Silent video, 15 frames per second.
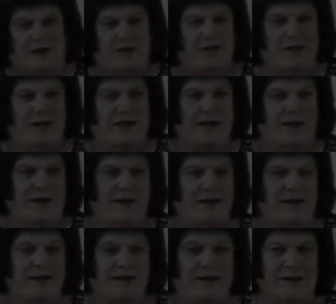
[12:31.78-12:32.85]
thinking,
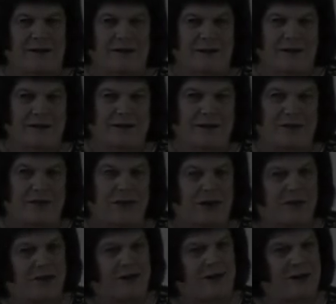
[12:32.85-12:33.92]
to
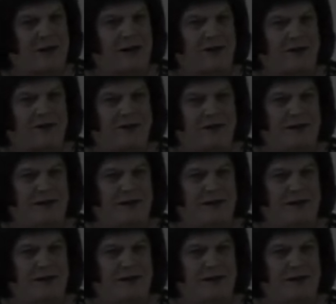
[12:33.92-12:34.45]
change their life.